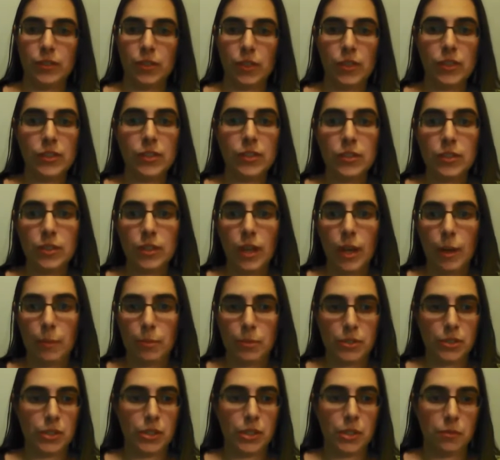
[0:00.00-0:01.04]
So this is an
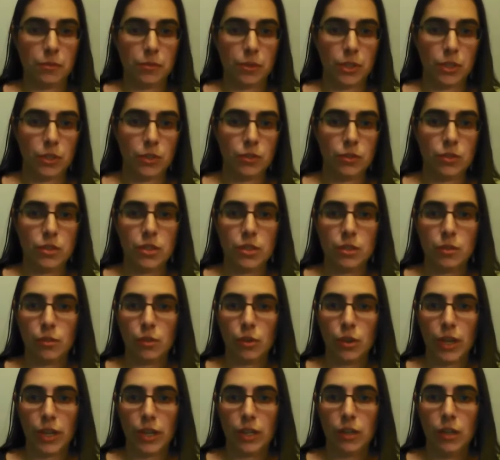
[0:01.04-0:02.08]
opportunity for you to
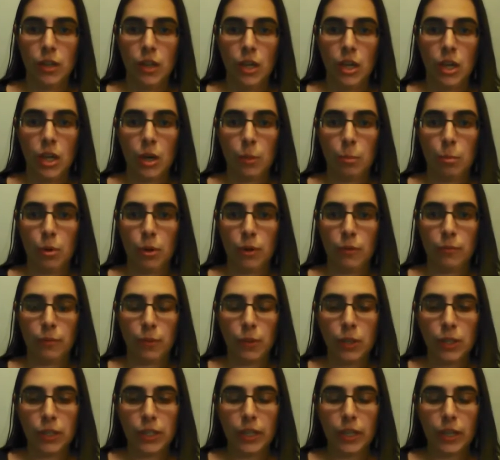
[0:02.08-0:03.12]
create a
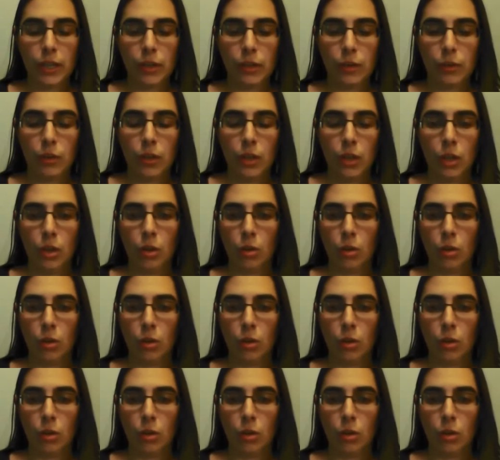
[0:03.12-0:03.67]
portfolio,